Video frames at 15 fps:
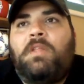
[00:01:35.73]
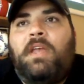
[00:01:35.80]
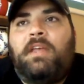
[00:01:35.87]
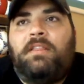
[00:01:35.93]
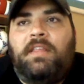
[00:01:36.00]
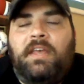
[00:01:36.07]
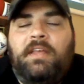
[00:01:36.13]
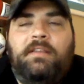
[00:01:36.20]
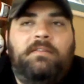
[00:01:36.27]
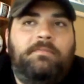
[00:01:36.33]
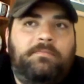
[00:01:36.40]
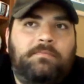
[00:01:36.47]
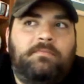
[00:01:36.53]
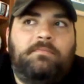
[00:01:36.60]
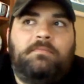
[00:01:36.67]
And
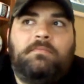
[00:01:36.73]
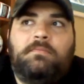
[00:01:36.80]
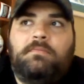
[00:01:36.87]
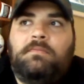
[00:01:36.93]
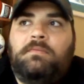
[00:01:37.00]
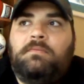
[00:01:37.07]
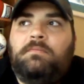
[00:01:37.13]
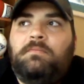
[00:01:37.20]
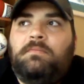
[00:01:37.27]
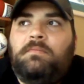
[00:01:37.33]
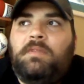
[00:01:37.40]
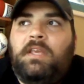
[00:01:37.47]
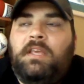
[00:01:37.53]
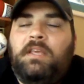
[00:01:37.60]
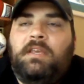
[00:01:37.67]
then
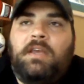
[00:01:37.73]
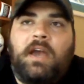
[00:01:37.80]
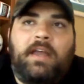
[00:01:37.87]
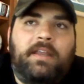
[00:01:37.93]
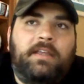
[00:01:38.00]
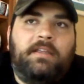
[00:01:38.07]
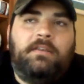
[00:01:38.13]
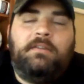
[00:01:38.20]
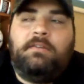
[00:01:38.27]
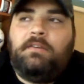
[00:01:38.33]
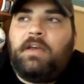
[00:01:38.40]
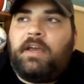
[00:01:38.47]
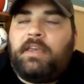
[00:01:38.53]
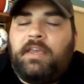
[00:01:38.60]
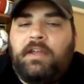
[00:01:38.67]
he got in,
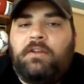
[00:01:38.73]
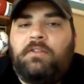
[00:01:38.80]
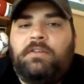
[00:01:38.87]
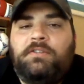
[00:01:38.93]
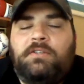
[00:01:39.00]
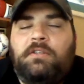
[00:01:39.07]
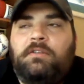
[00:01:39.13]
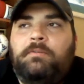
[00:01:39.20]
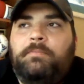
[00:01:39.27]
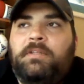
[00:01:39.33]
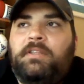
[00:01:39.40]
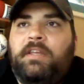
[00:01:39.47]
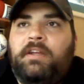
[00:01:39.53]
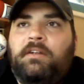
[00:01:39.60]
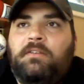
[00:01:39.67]
got careless a little
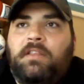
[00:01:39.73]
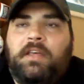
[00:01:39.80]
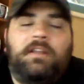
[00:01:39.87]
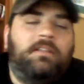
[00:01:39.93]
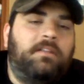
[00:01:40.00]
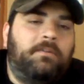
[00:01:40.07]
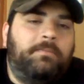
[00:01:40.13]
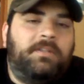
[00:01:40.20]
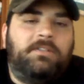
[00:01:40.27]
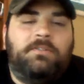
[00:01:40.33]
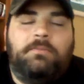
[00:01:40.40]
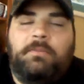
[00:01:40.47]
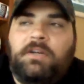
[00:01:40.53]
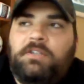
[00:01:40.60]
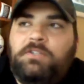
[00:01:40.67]
bit there, led a little bit
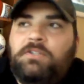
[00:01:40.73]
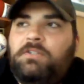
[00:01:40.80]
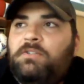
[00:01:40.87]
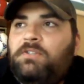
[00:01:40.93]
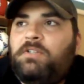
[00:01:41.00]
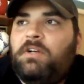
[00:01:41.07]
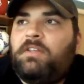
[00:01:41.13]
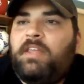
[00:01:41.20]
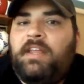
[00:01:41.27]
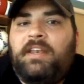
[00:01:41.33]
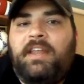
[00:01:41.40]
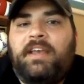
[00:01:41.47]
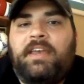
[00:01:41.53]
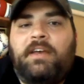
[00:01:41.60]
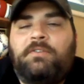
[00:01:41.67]
too much, stuck that
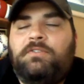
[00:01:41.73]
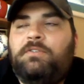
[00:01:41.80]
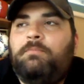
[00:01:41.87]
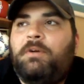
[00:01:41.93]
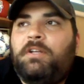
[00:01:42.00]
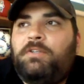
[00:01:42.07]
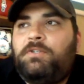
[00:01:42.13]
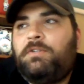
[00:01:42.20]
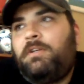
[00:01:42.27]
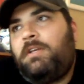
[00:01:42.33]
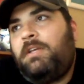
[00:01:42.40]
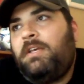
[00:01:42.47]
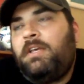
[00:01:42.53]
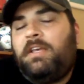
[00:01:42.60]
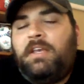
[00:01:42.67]
neck out too much,
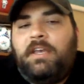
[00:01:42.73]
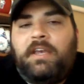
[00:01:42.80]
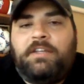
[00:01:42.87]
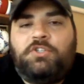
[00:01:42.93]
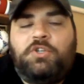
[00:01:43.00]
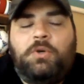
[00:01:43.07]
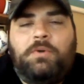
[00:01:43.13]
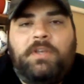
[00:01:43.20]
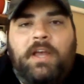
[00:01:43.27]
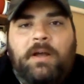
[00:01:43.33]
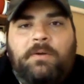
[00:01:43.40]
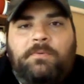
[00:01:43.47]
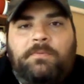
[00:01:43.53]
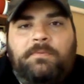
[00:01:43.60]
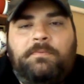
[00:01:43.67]
and got choked
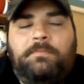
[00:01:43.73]
out.